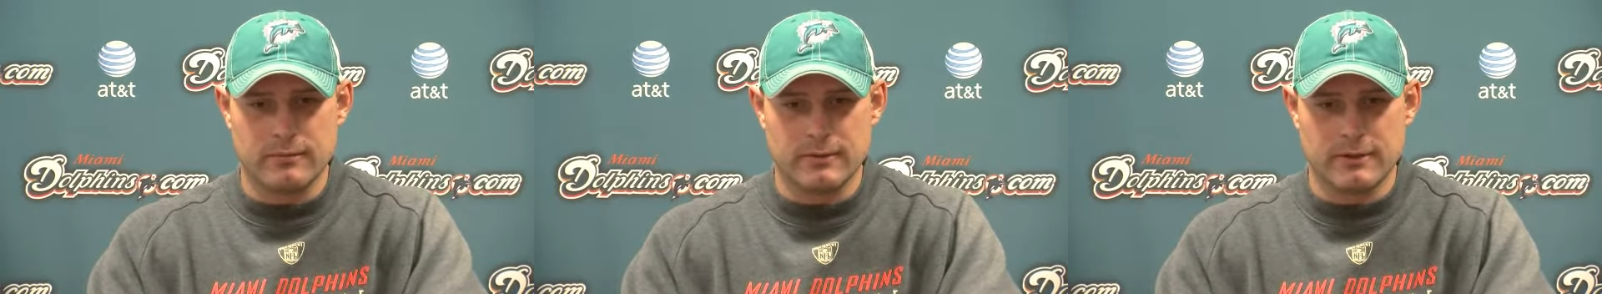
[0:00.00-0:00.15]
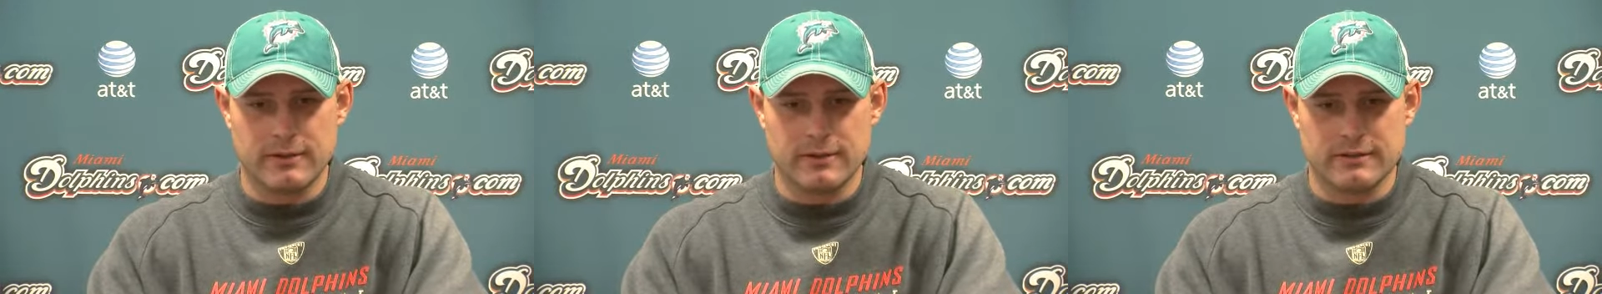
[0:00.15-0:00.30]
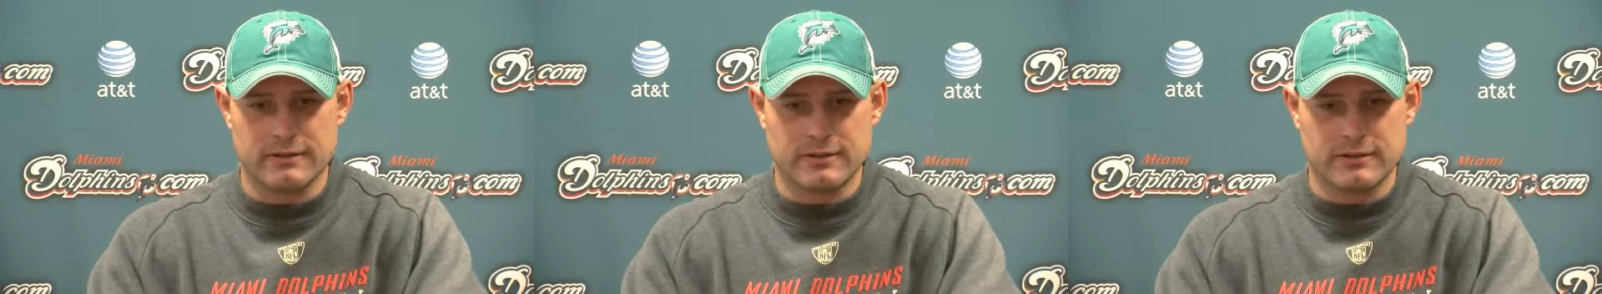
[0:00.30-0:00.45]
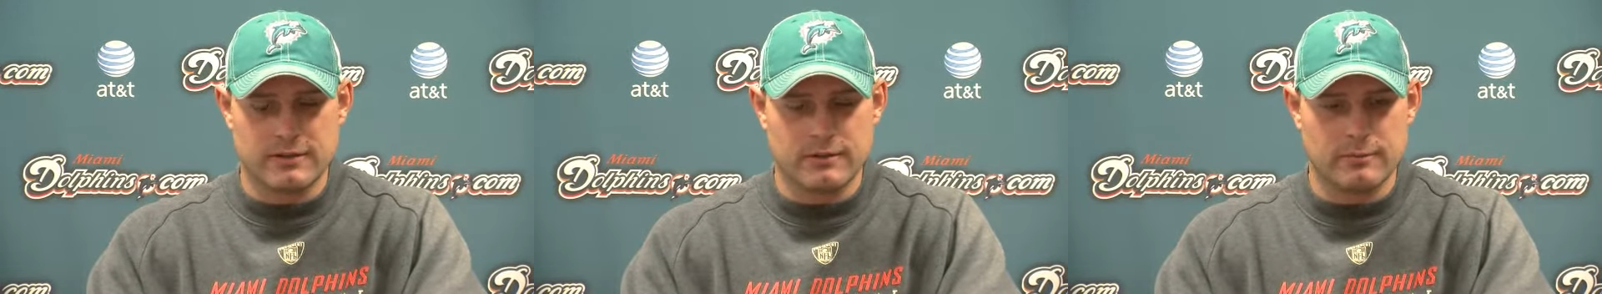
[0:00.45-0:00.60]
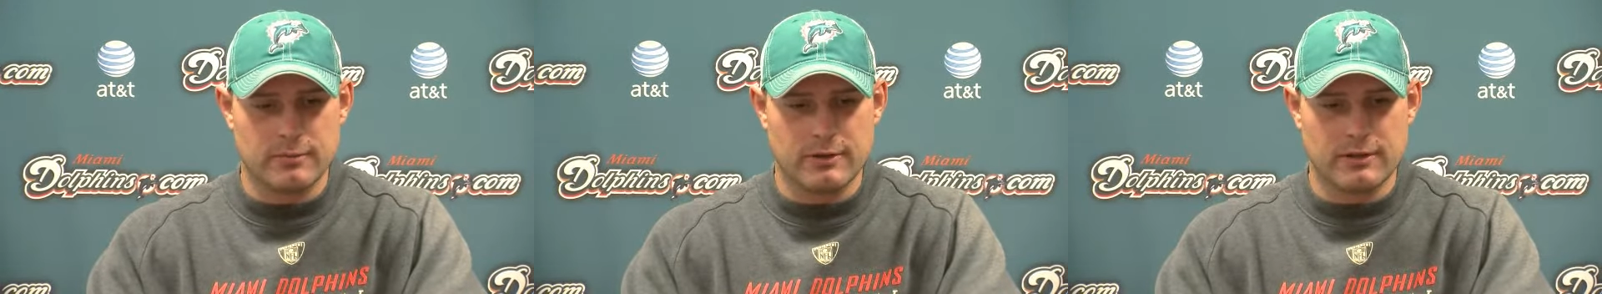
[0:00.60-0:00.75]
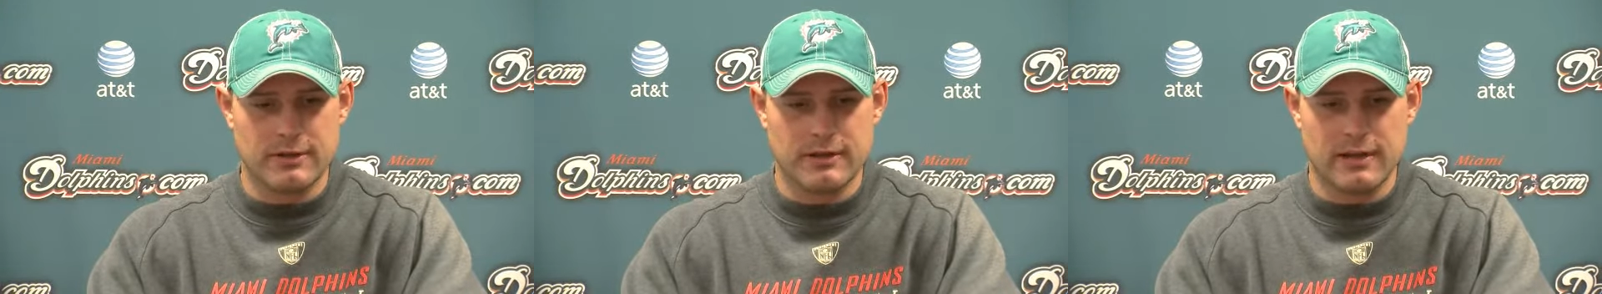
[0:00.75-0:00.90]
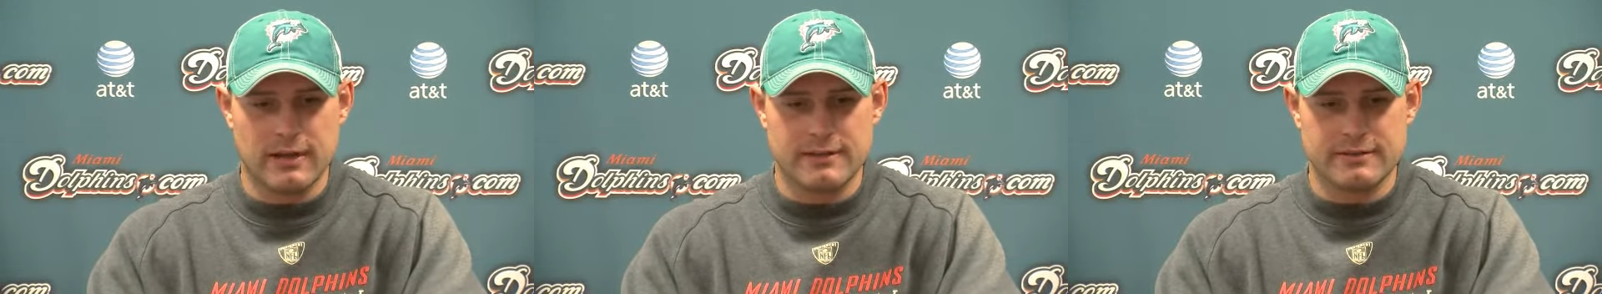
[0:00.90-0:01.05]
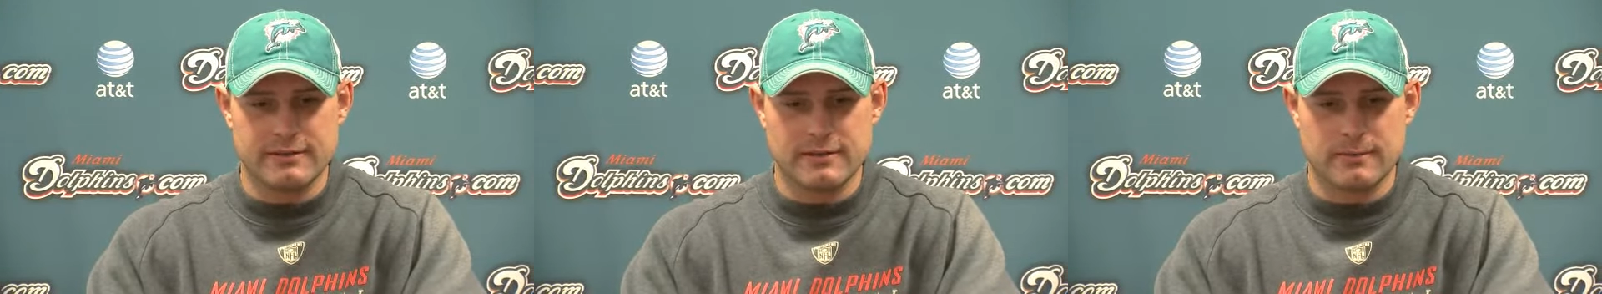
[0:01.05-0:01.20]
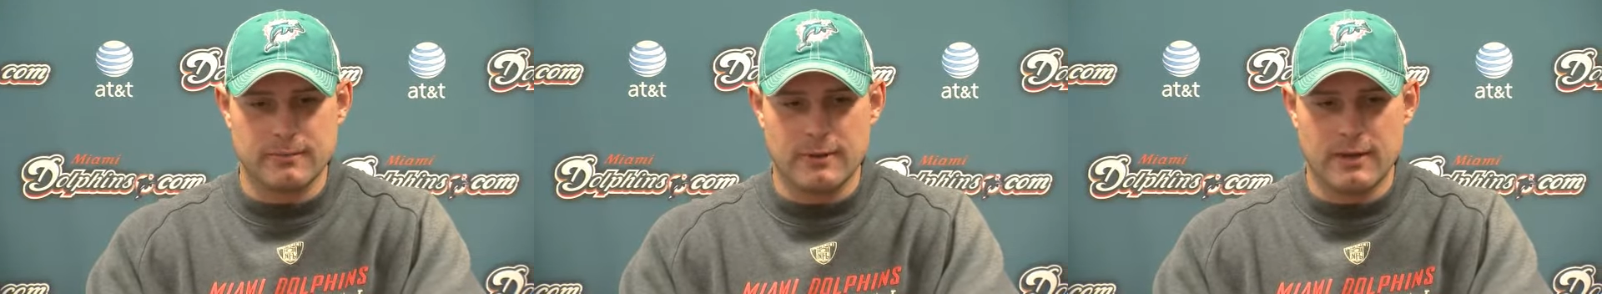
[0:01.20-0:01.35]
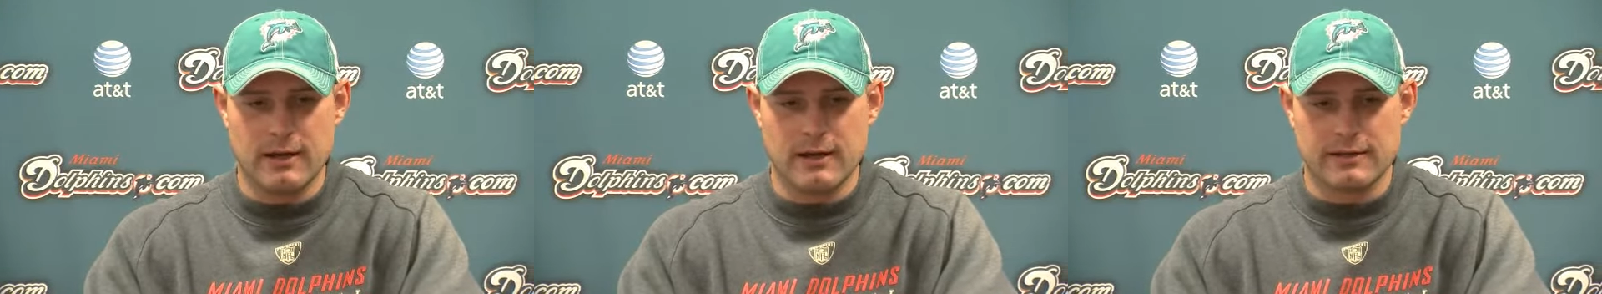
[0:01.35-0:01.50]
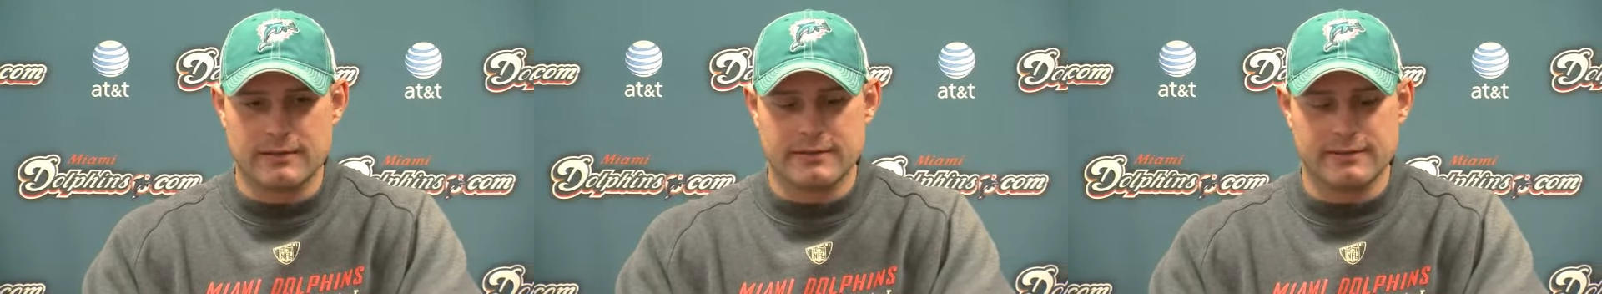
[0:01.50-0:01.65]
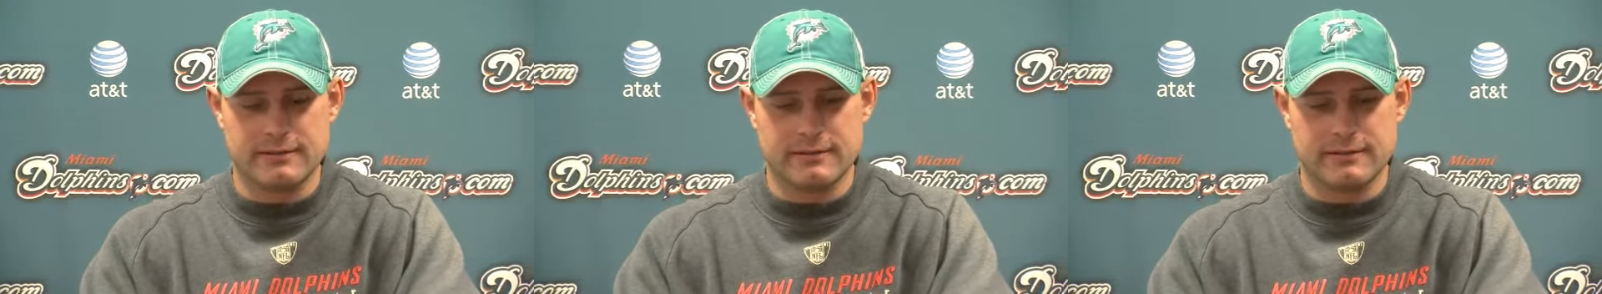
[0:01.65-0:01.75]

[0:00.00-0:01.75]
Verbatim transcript: because they're going to bring guys in the box.